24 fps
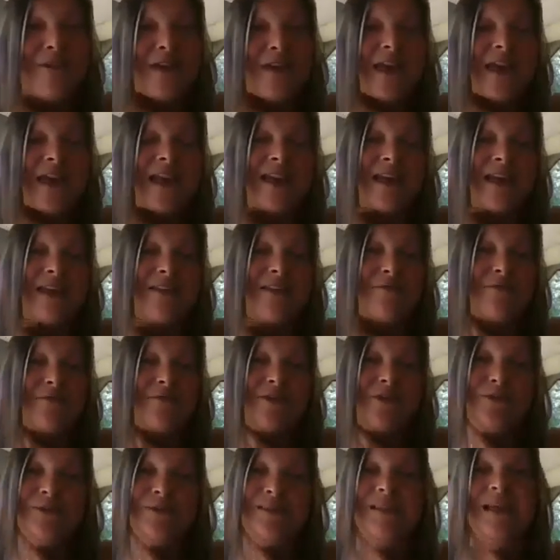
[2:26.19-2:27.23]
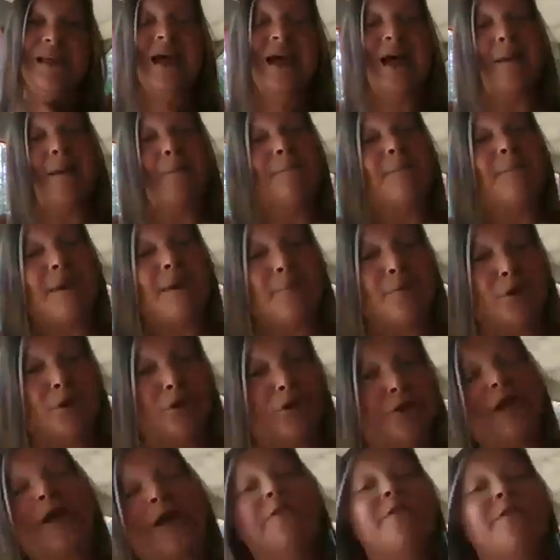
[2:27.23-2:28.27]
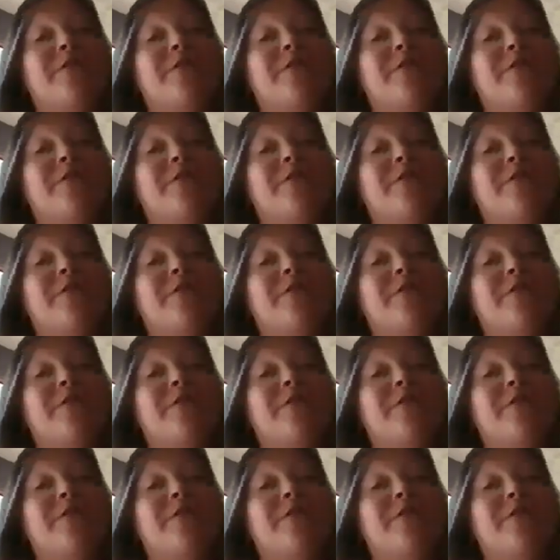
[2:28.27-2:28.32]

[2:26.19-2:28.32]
And if those people are not